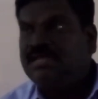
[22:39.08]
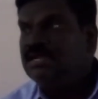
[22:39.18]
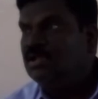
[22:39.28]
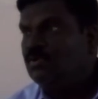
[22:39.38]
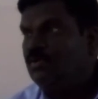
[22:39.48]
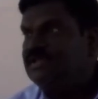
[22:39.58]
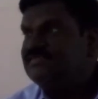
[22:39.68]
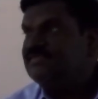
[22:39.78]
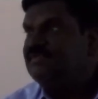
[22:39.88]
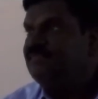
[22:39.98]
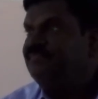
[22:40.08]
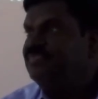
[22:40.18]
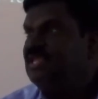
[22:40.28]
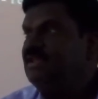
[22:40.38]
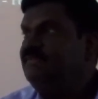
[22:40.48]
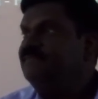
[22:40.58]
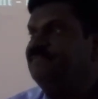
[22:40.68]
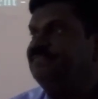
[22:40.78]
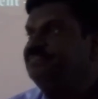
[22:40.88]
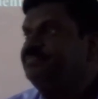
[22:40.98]
Inner core is in
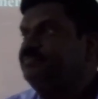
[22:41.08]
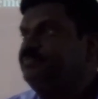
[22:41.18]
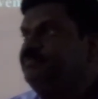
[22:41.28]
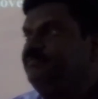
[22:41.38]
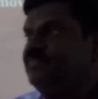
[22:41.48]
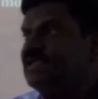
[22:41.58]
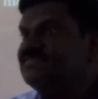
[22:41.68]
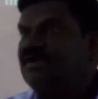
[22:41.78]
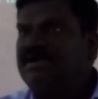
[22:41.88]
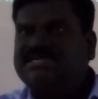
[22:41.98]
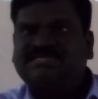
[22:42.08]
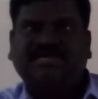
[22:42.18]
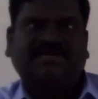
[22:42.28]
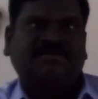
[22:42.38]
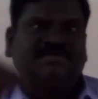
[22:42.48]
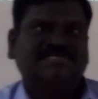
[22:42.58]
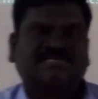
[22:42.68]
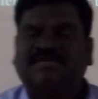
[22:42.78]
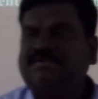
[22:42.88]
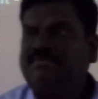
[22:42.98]
solid state, he
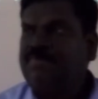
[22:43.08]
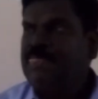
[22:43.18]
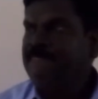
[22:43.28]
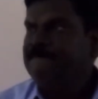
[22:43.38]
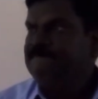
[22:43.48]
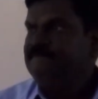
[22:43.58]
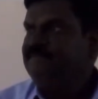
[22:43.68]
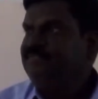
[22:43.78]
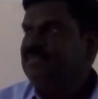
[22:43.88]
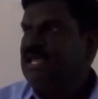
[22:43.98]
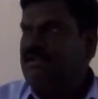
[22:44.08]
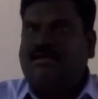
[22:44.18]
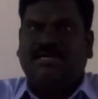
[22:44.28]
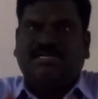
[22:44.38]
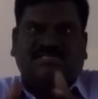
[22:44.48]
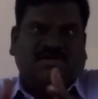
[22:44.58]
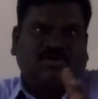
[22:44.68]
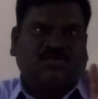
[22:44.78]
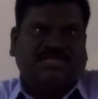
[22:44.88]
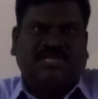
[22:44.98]
said. They are called
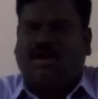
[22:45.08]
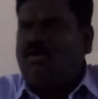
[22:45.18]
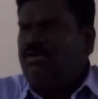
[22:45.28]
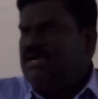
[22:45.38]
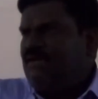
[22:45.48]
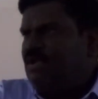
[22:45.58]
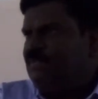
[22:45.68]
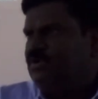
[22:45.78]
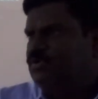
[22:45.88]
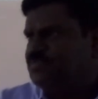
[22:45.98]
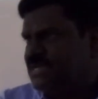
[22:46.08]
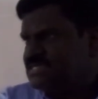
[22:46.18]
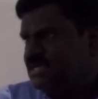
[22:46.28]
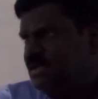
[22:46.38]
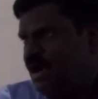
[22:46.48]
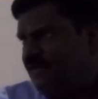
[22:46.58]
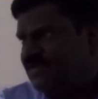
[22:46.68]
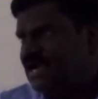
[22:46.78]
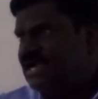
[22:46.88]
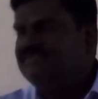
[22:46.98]
discontinuity theory. All development took place
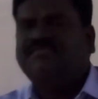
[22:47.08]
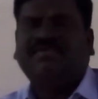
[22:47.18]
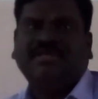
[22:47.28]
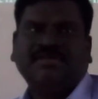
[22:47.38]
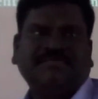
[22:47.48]
after 1950.